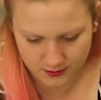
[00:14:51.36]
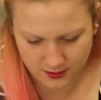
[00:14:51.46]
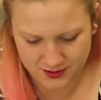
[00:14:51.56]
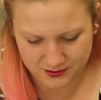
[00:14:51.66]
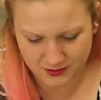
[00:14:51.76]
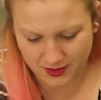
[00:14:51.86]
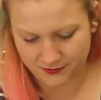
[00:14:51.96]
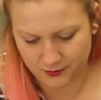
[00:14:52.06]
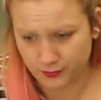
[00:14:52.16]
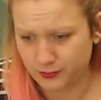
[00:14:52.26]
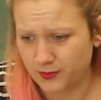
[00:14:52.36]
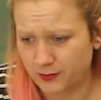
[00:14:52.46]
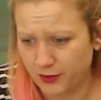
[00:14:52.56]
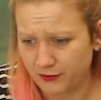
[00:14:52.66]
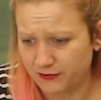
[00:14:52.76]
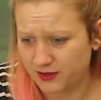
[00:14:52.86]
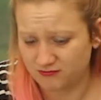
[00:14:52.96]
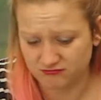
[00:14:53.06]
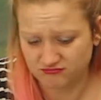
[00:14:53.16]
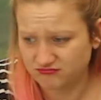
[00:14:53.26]
I don't have a pot for
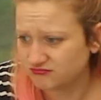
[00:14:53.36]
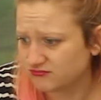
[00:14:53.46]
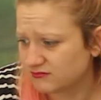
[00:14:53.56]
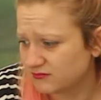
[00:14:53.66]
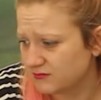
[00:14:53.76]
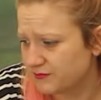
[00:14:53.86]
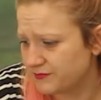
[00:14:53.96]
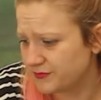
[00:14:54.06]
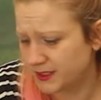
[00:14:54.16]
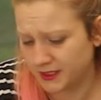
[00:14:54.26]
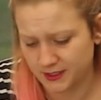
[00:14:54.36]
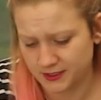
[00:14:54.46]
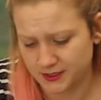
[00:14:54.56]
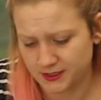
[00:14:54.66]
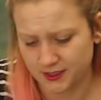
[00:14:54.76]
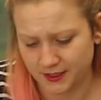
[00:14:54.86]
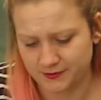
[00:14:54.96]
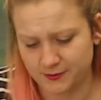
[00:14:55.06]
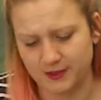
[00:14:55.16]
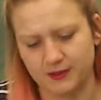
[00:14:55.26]
him. He's just going to have
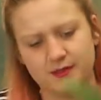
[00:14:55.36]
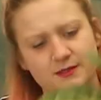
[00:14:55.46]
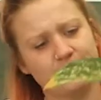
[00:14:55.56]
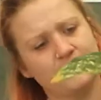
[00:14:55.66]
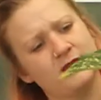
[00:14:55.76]
to be in this.